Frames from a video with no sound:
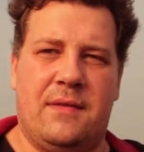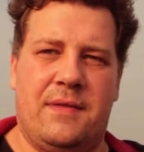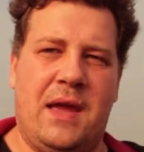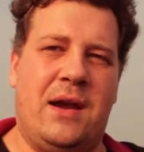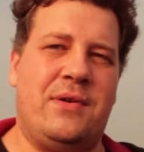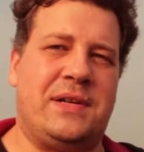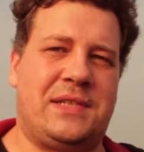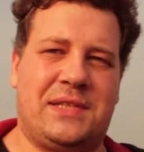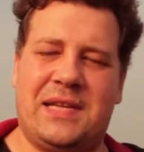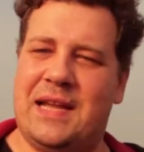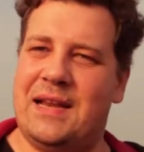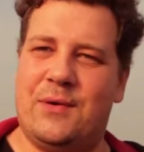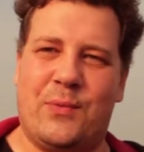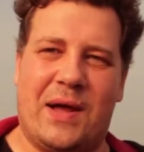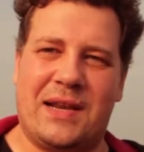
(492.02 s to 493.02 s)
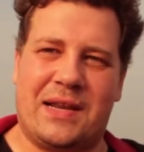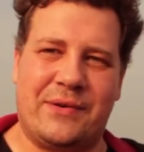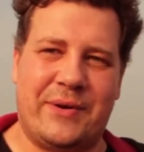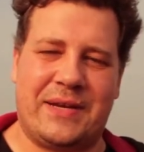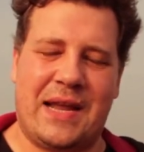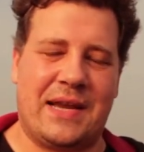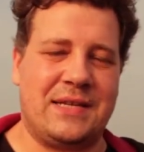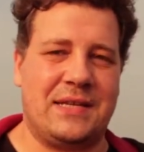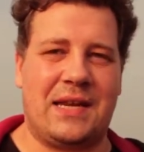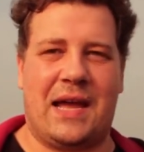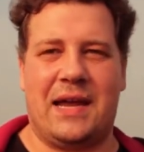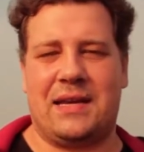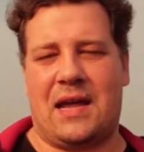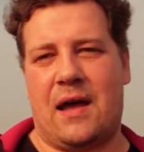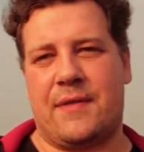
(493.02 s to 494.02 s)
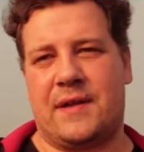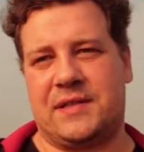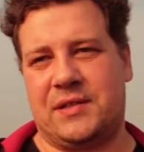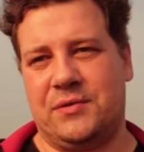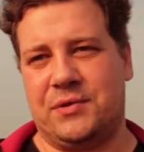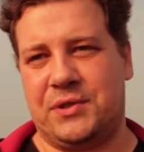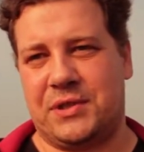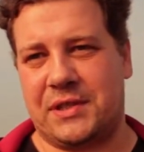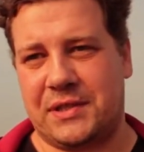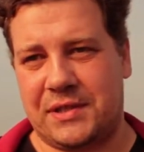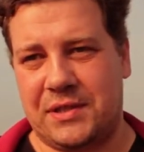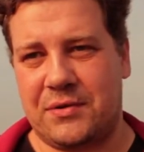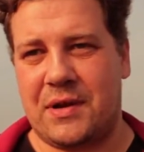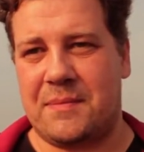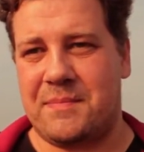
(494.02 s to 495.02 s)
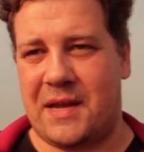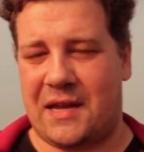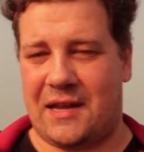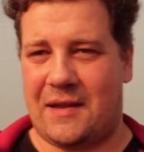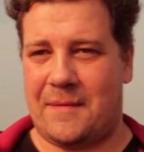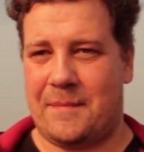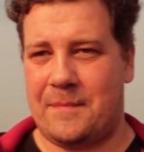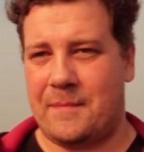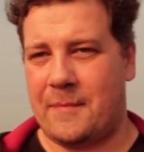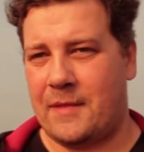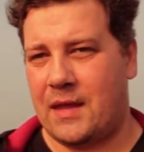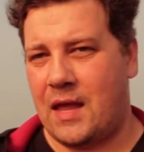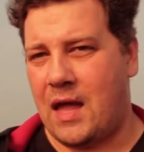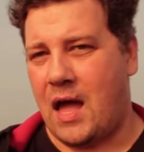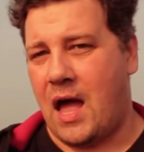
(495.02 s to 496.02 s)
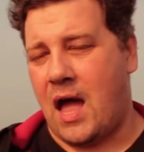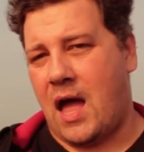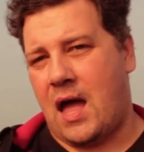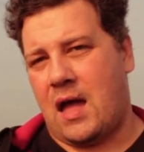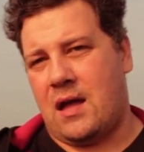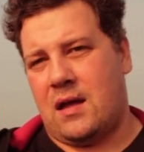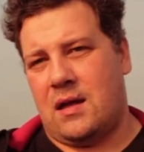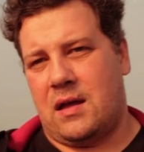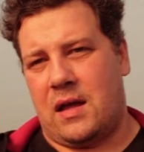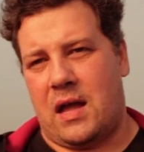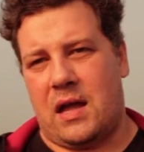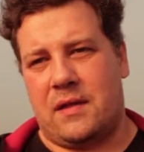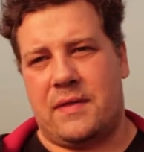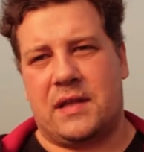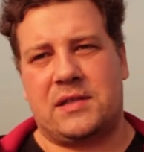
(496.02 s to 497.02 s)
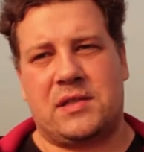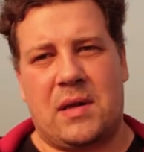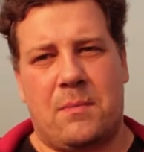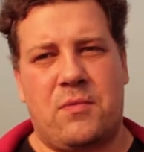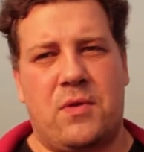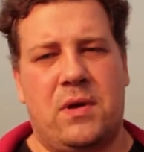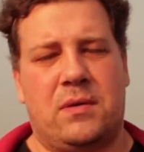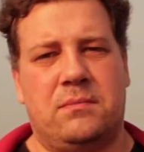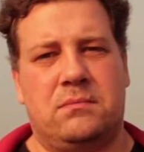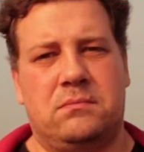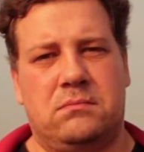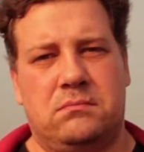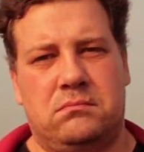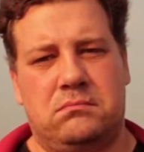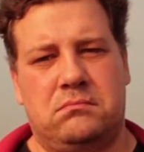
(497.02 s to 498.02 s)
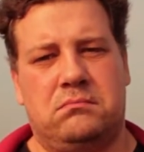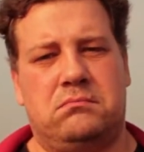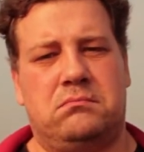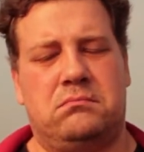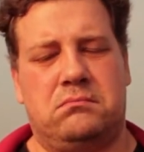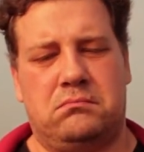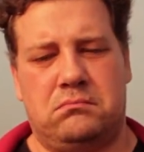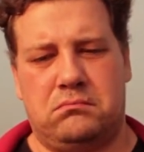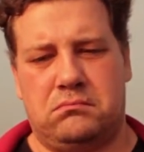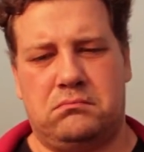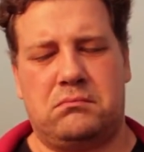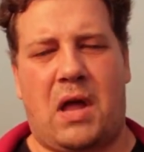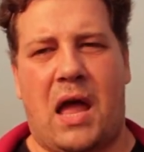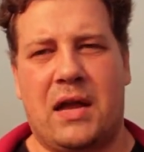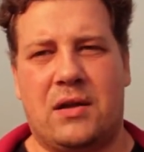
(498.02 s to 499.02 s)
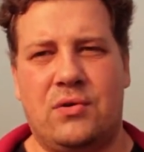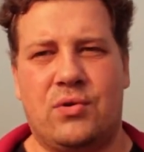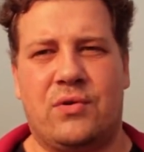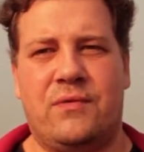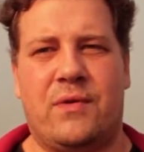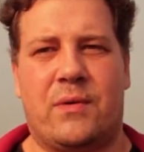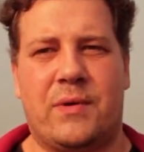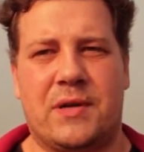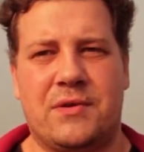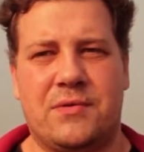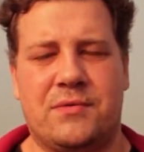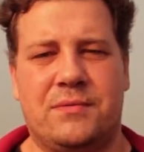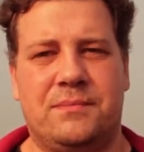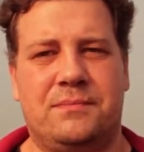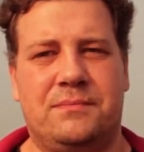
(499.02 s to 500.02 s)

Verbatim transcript: There are still 199 other solutions you can pick. And that's something I can look forward to.